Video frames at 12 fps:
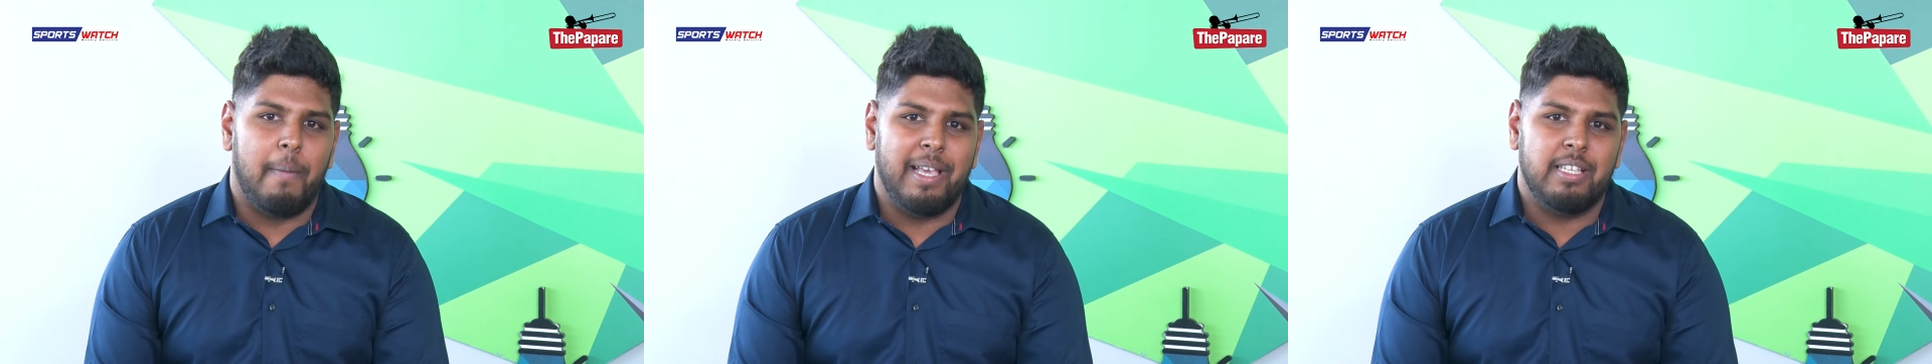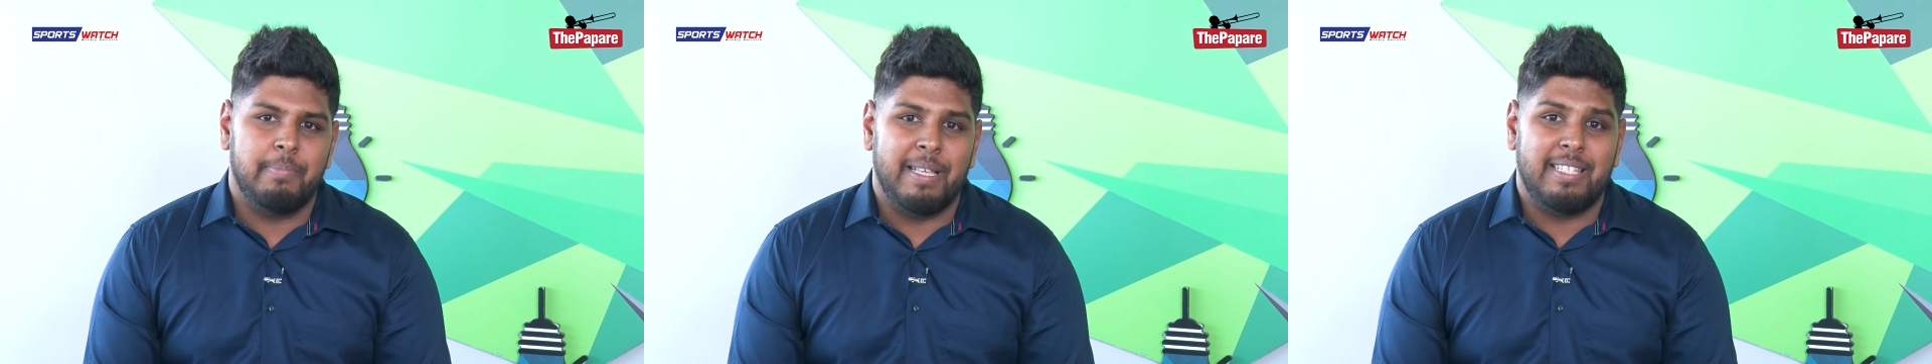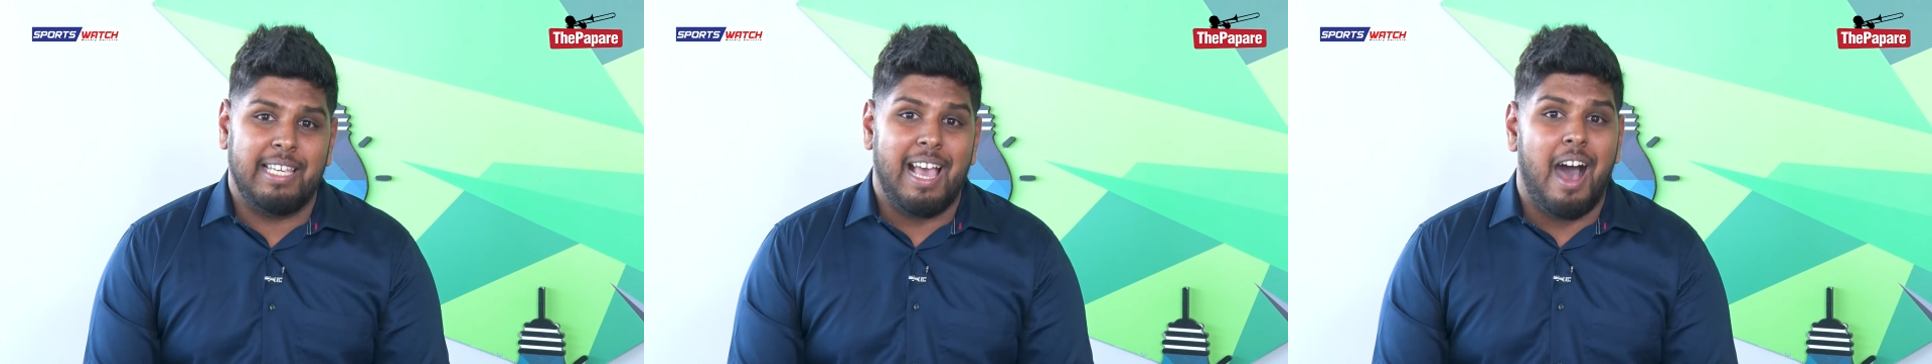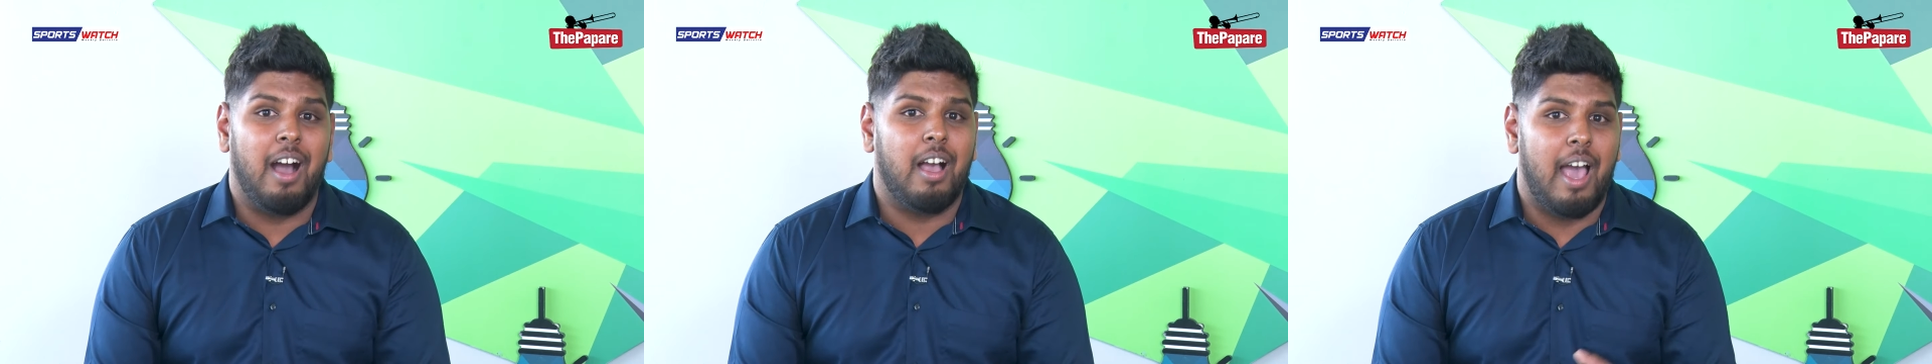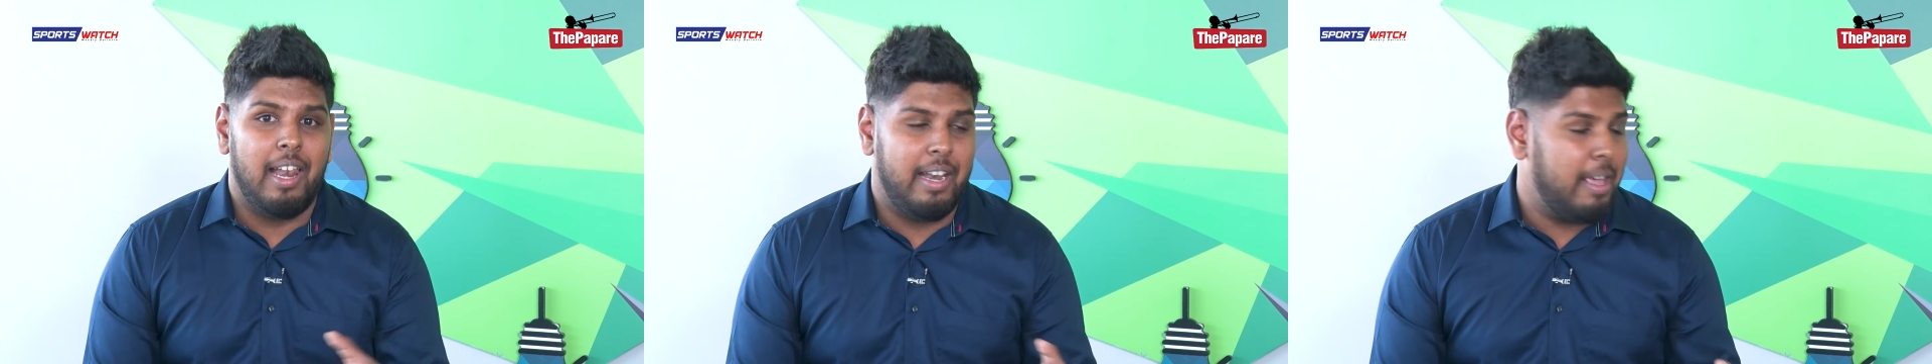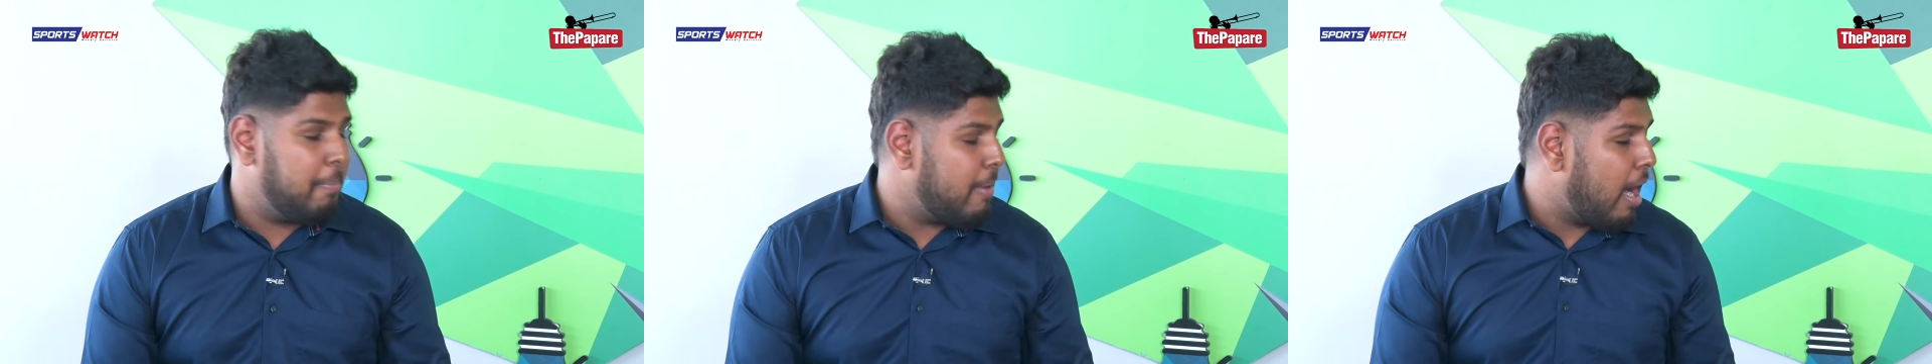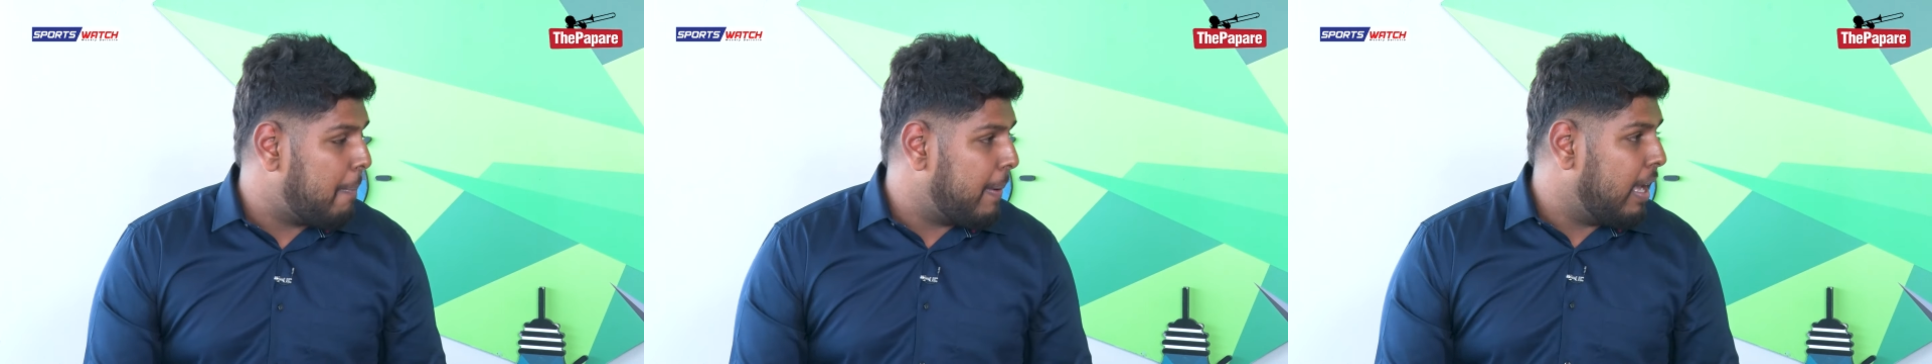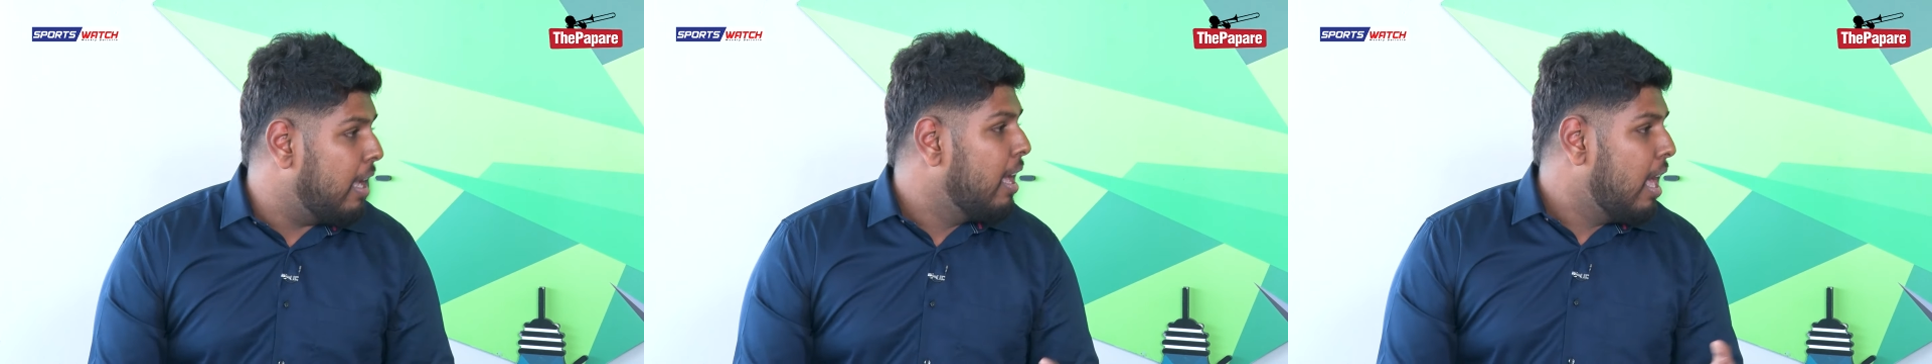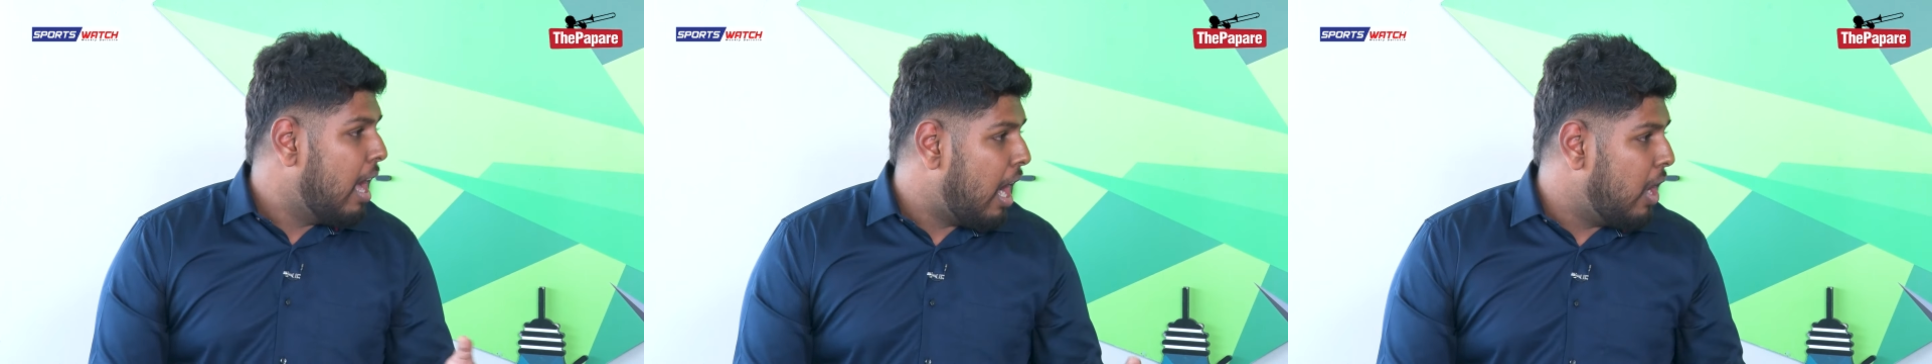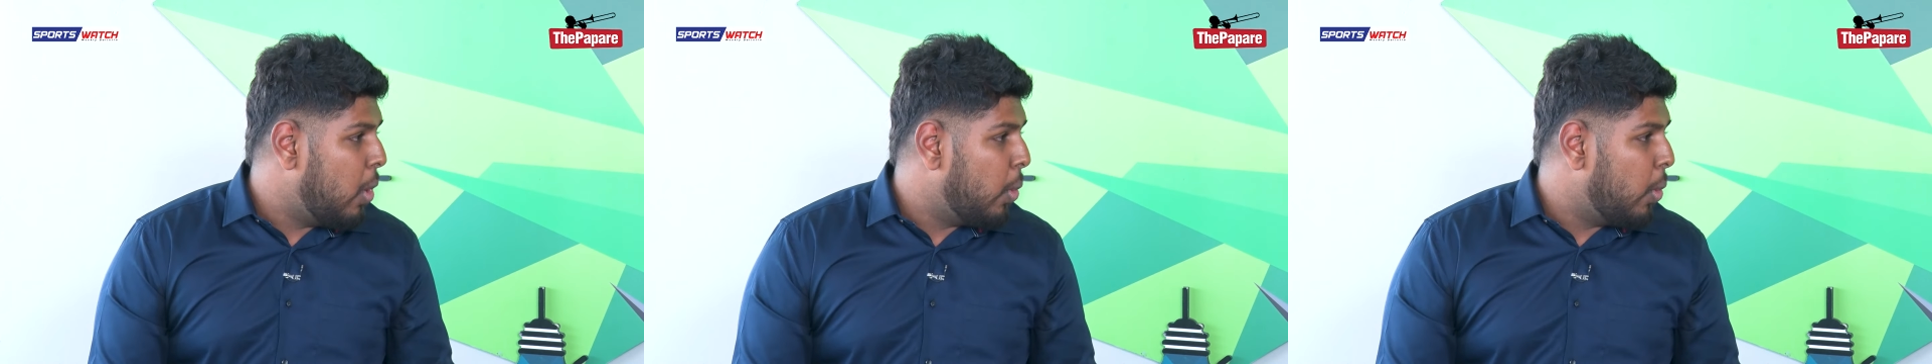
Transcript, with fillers: Messi are Kylian Mbappe,